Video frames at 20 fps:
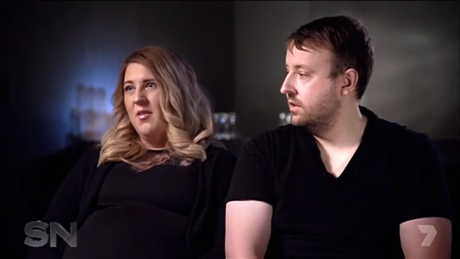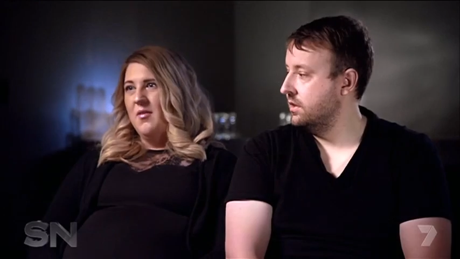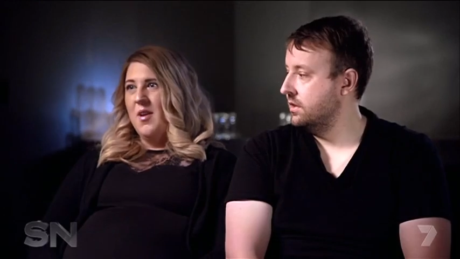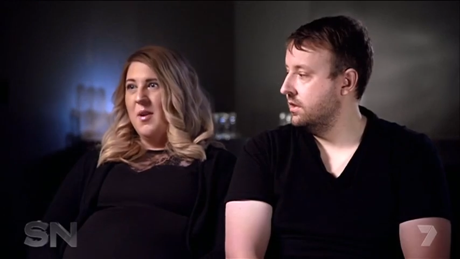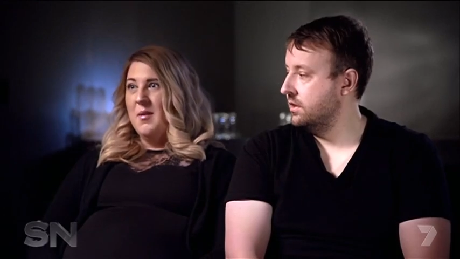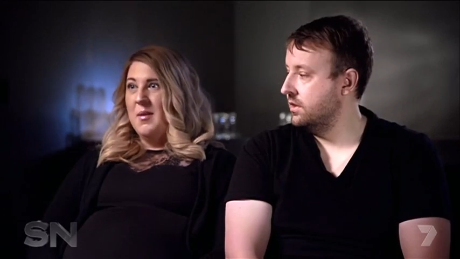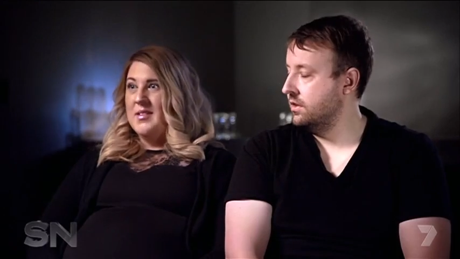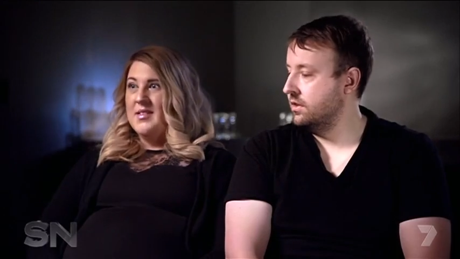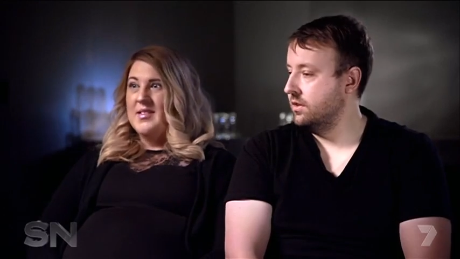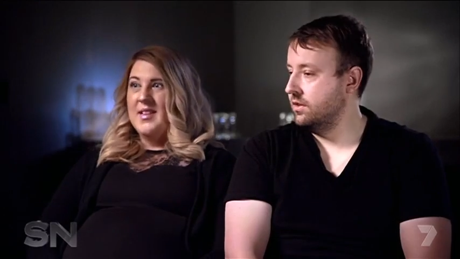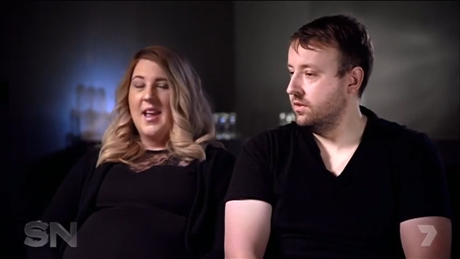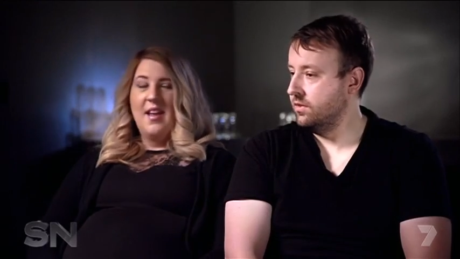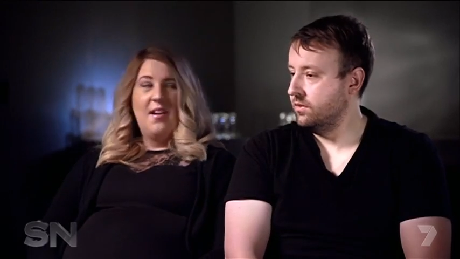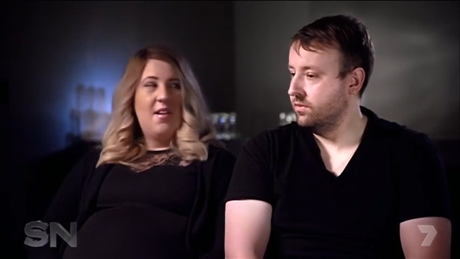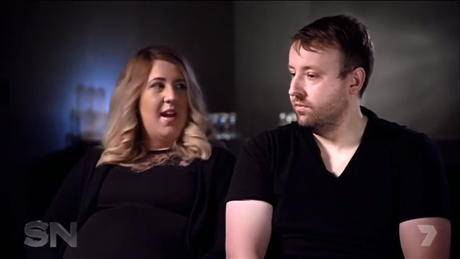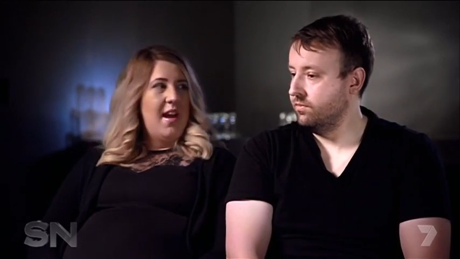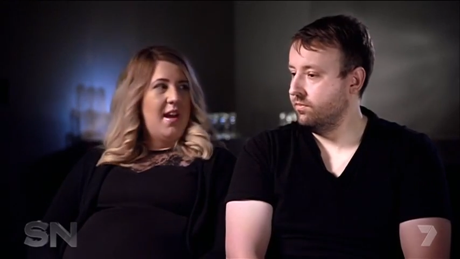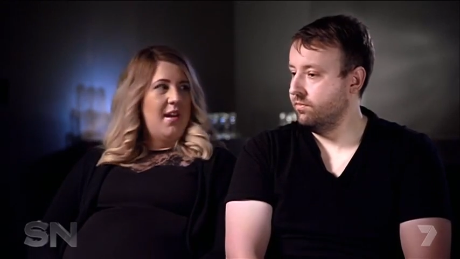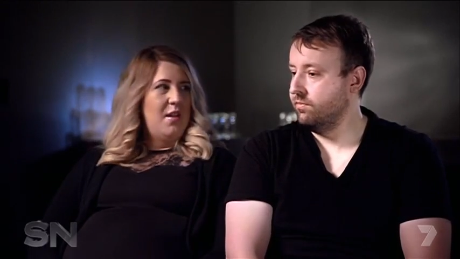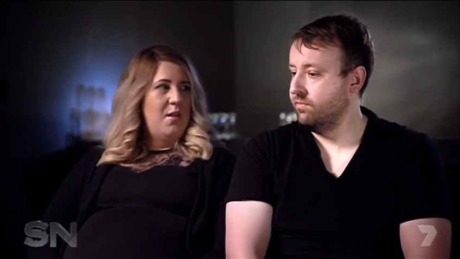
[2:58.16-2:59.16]
Speaker 1: three months
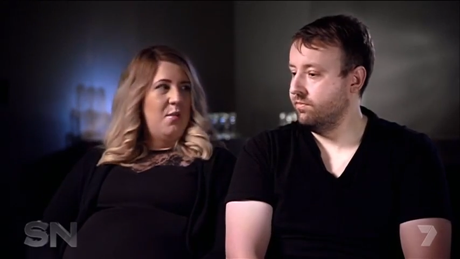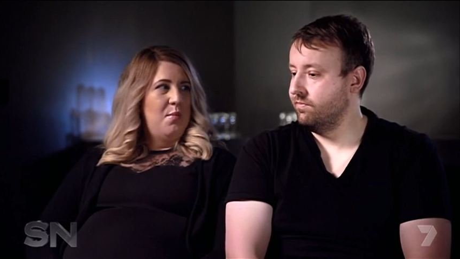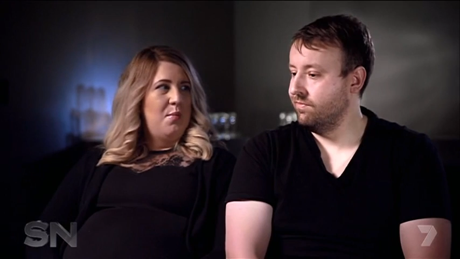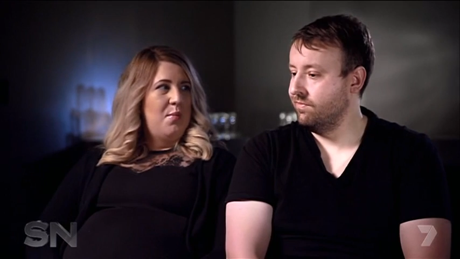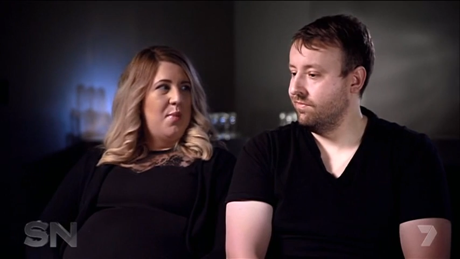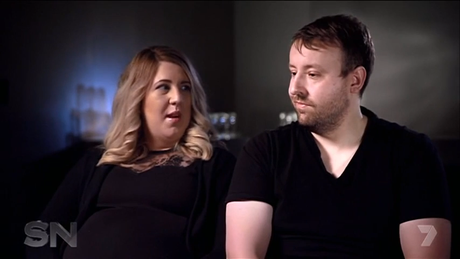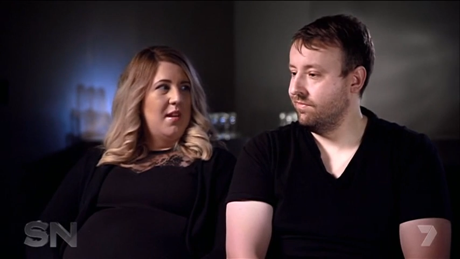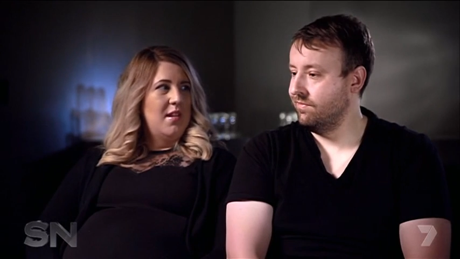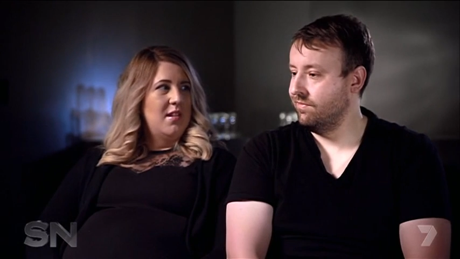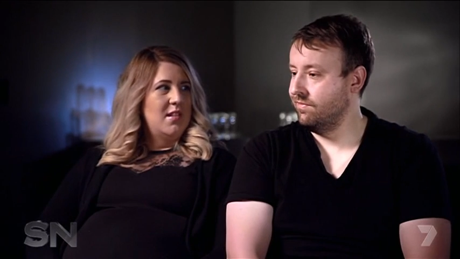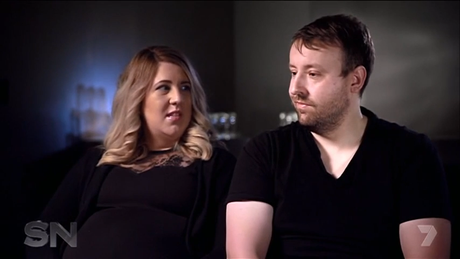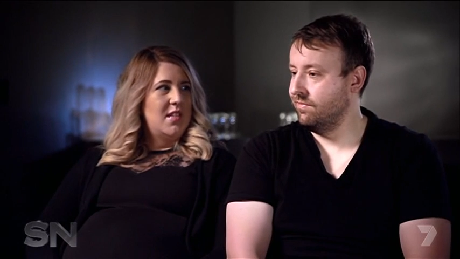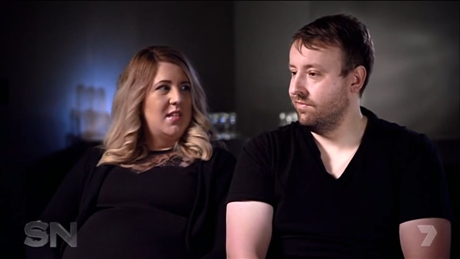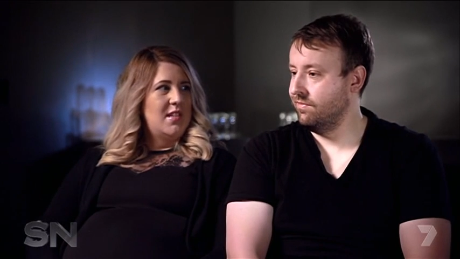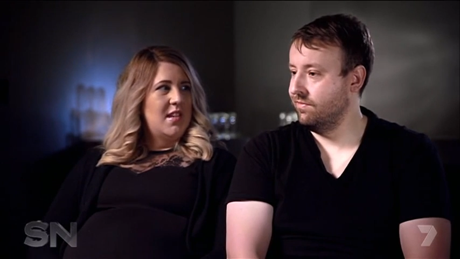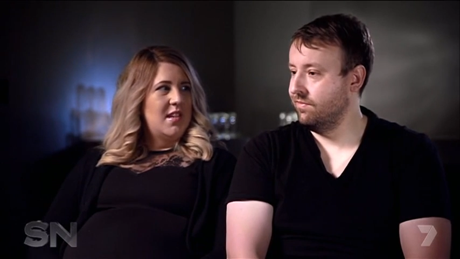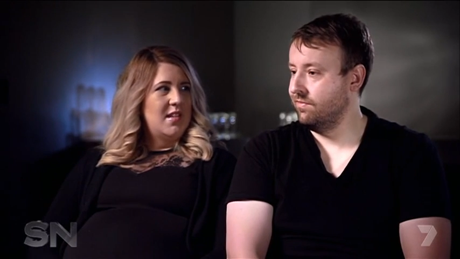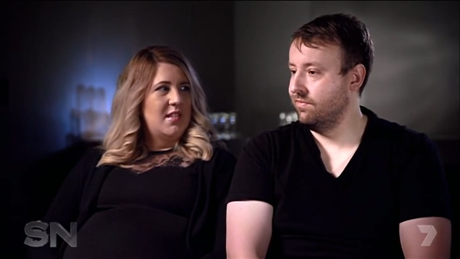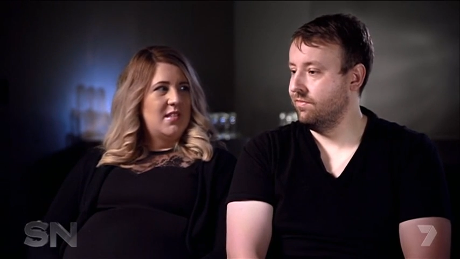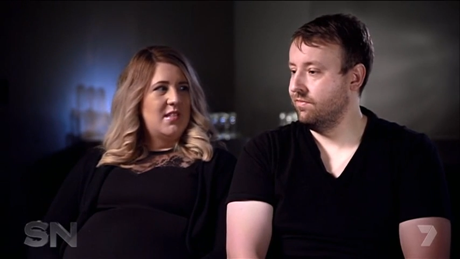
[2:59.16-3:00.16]
later I had a
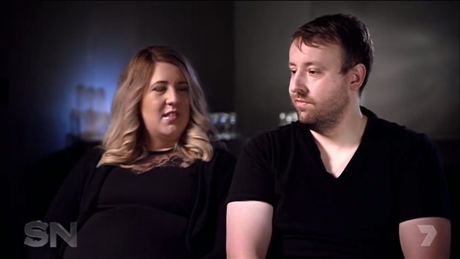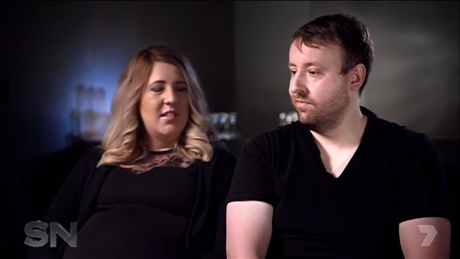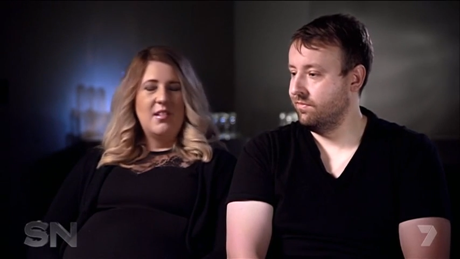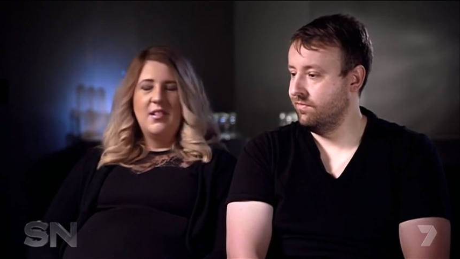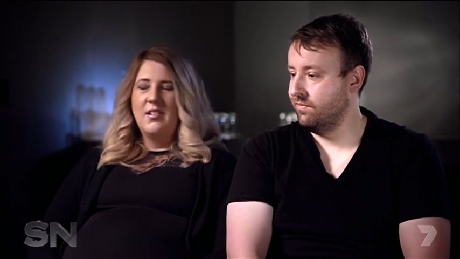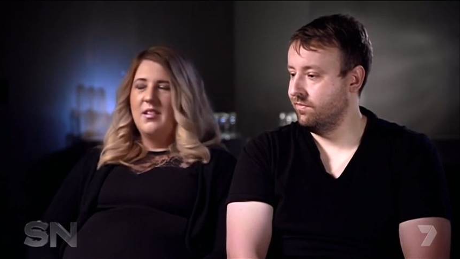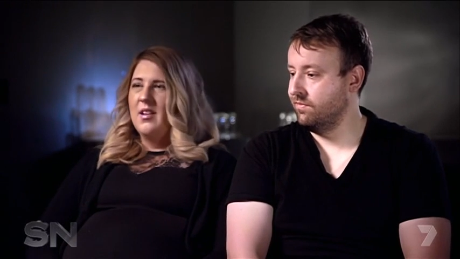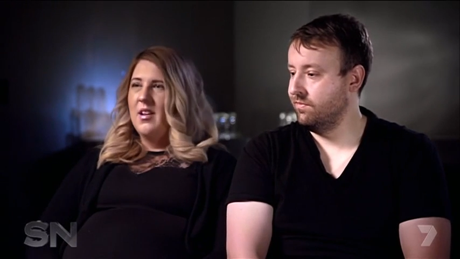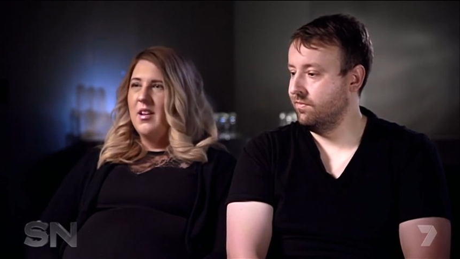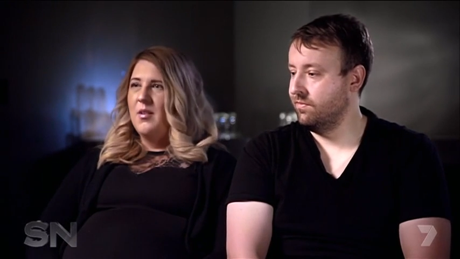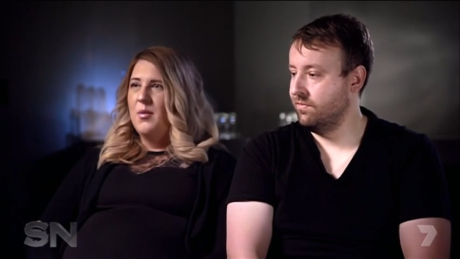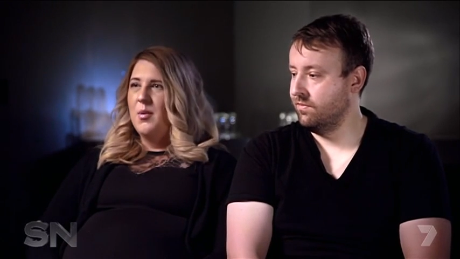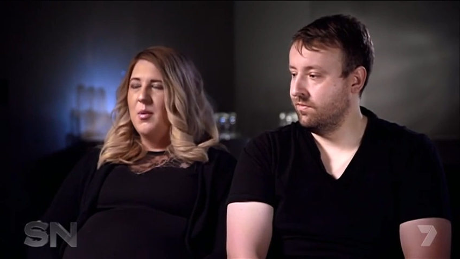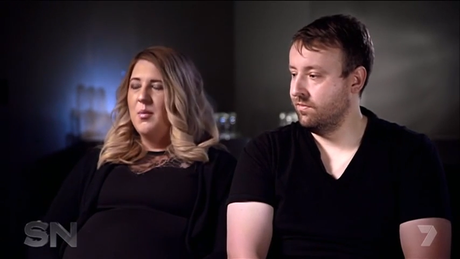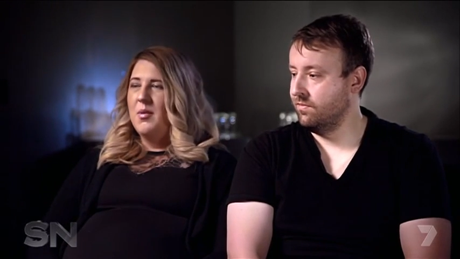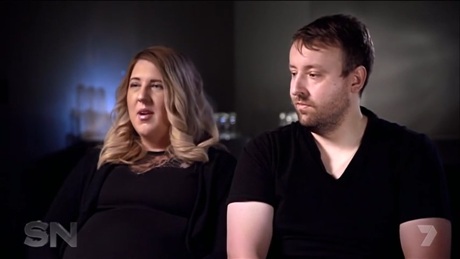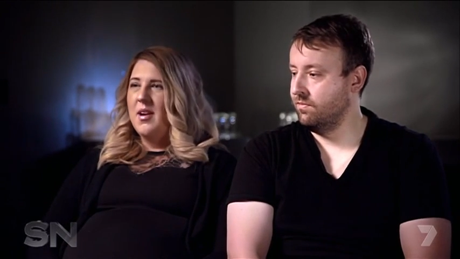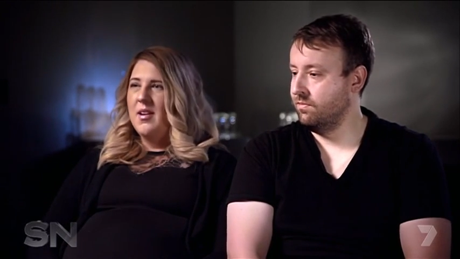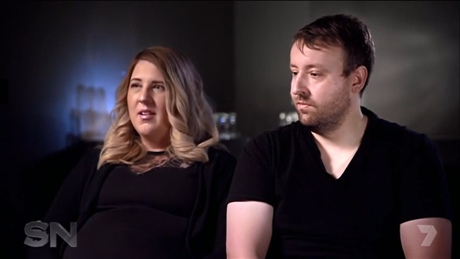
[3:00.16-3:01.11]
pregnancy test and, and we were